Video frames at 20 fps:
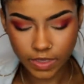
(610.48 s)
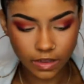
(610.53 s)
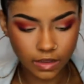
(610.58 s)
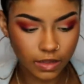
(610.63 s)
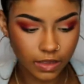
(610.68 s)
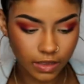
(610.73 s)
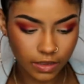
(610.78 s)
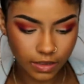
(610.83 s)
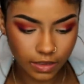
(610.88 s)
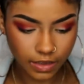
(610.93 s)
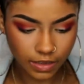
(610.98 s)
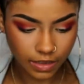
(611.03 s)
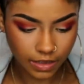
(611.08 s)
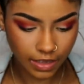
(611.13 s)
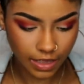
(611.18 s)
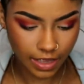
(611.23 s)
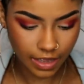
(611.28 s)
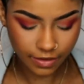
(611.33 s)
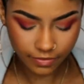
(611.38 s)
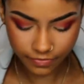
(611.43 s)
Ah,
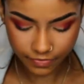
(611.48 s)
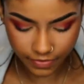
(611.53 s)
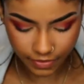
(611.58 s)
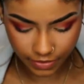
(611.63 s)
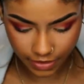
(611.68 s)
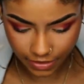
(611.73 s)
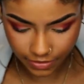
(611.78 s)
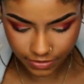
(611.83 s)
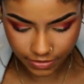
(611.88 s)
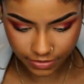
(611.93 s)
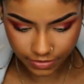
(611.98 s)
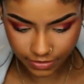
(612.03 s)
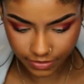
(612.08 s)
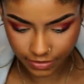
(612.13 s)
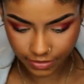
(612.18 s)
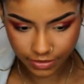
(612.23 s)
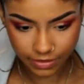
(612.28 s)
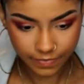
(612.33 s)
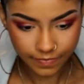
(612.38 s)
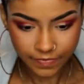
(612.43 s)
I feel I was just
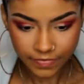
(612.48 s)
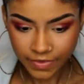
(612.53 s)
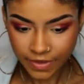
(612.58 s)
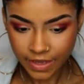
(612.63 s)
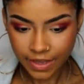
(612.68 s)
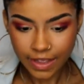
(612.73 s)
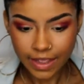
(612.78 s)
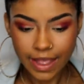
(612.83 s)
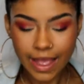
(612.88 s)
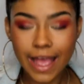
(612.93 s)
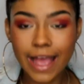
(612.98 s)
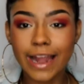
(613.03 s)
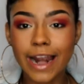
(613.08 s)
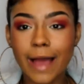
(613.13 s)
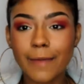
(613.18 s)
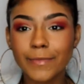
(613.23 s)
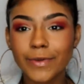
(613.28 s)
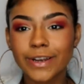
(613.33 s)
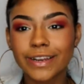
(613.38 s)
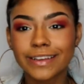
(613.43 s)
ill, and
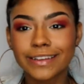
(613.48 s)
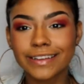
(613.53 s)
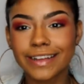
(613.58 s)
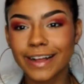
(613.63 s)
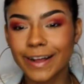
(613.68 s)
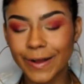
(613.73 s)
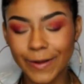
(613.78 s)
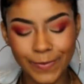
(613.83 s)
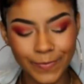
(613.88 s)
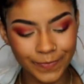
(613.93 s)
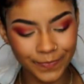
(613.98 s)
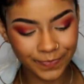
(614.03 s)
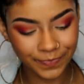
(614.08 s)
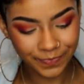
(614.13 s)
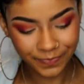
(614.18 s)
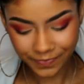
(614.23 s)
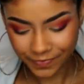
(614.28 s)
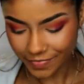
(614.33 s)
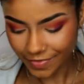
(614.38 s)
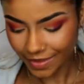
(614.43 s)
I'm gonna um
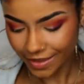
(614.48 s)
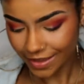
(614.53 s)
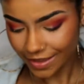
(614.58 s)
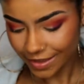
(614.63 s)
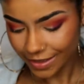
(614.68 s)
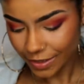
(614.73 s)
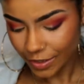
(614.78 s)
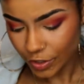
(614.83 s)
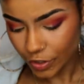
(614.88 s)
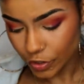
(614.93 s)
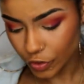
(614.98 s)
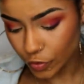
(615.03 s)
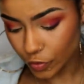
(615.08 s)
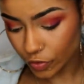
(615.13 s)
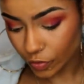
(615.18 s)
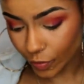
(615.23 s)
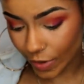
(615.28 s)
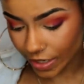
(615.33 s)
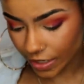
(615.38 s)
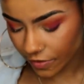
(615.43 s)

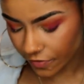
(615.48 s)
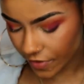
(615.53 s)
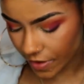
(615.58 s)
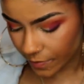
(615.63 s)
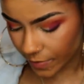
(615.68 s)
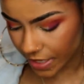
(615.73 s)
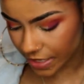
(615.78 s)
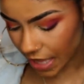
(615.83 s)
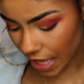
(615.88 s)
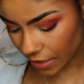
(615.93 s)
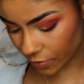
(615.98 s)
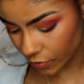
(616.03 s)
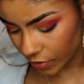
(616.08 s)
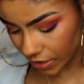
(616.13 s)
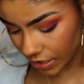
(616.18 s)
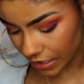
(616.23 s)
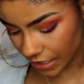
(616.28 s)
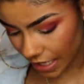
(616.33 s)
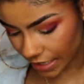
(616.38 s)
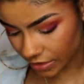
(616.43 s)
use relevant because I
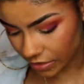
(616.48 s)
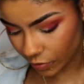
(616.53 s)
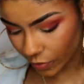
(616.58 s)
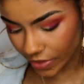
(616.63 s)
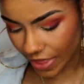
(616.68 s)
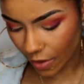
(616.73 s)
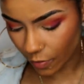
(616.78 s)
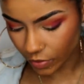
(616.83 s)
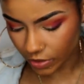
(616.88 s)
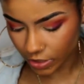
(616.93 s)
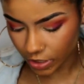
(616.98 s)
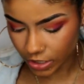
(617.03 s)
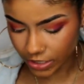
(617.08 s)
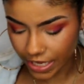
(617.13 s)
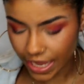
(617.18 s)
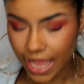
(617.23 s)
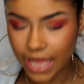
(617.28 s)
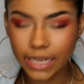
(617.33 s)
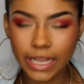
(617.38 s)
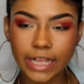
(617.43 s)
really like the way that one looked.
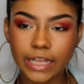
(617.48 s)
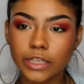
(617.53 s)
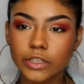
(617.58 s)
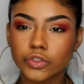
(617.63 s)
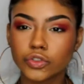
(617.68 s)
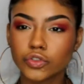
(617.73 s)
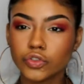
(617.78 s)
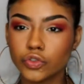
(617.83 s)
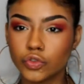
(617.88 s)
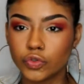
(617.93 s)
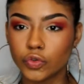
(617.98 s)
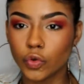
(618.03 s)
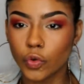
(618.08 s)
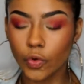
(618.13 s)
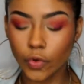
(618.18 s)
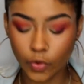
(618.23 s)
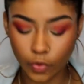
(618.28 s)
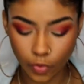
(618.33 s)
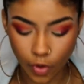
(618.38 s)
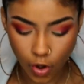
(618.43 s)
It had like a
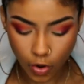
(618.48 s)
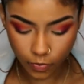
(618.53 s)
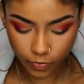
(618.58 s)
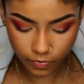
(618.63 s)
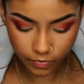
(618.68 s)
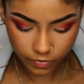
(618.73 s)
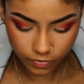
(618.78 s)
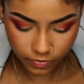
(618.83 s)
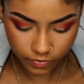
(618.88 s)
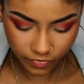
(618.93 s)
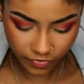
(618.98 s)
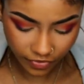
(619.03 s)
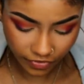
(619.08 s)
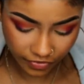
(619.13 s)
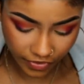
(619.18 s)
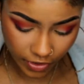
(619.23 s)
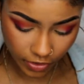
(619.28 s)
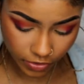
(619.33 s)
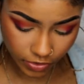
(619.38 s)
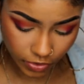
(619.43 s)
dual chrome
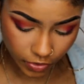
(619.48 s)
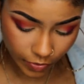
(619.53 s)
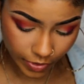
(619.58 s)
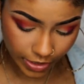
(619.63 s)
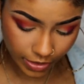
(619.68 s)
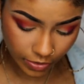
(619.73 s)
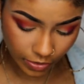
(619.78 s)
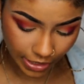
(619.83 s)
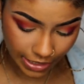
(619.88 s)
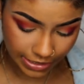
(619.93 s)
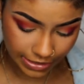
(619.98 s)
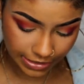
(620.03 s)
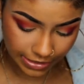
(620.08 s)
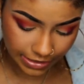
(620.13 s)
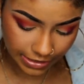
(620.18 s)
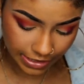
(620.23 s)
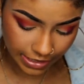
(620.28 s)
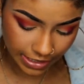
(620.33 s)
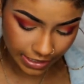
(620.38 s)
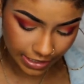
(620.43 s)
feel to it, so let's
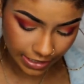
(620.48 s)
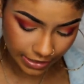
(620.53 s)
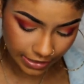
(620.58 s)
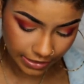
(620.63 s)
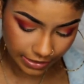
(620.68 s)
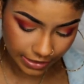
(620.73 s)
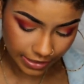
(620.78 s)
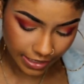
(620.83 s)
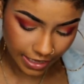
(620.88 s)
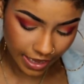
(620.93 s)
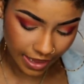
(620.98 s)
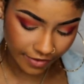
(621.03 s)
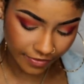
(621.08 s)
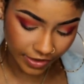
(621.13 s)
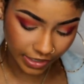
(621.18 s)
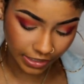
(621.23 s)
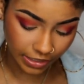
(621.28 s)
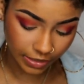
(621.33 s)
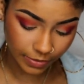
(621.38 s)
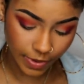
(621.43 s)
see if
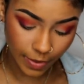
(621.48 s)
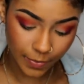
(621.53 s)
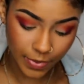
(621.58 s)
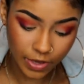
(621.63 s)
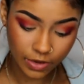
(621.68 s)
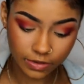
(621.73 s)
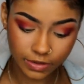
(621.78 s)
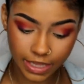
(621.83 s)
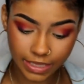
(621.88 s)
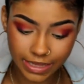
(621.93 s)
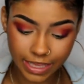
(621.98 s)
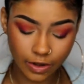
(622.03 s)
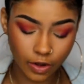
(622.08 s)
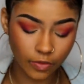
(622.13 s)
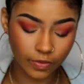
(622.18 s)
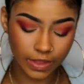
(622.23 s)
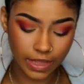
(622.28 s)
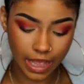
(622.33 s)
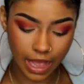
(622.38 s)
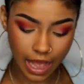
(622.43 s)
it appears like that
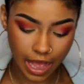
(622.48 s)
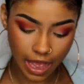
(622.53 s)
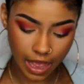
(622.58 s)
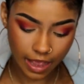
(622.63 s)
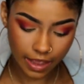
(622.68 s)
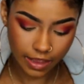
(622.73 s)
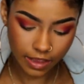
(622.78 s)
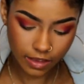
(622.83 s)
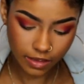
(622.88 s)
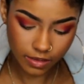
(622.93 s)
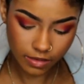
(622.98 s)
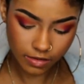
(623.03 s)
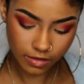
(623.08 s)
on the eye.